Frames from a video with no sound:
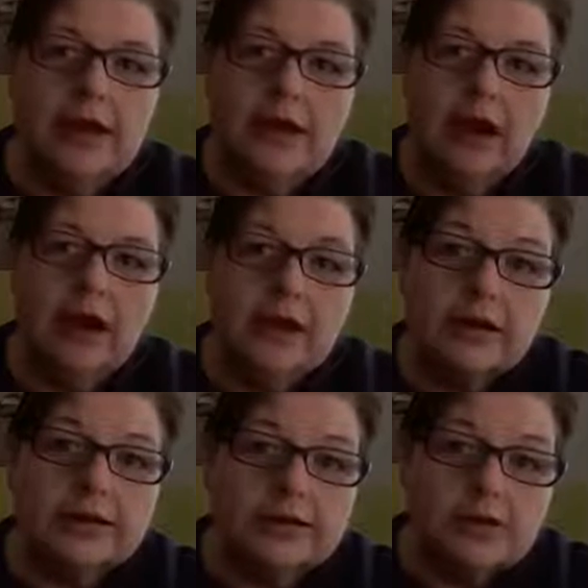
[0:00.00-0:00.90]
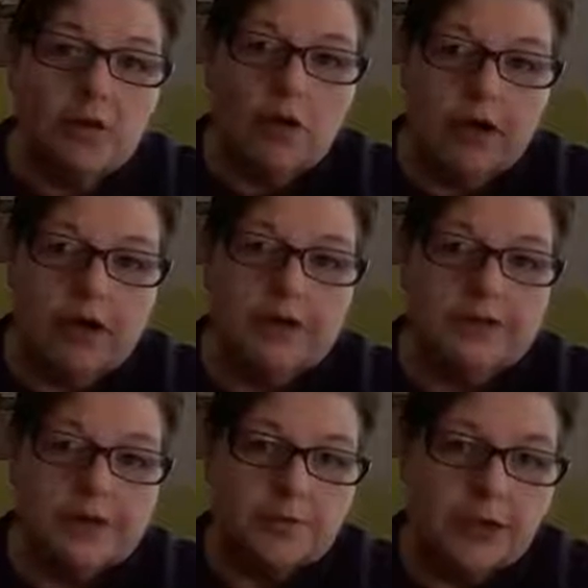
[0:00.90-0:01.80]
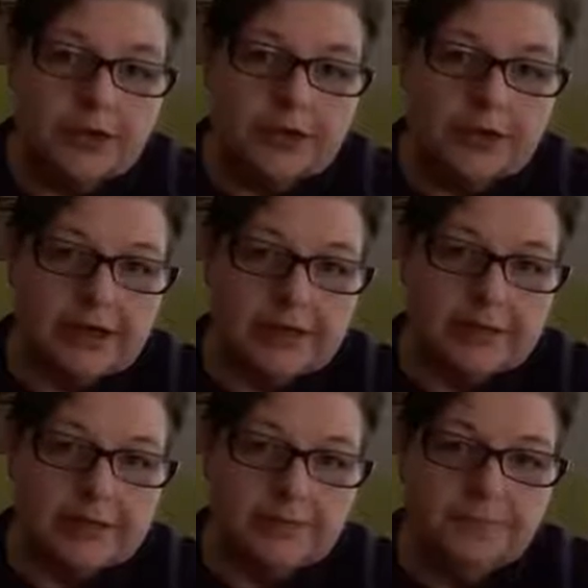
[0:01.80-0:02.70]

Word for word: God is organized in what He does.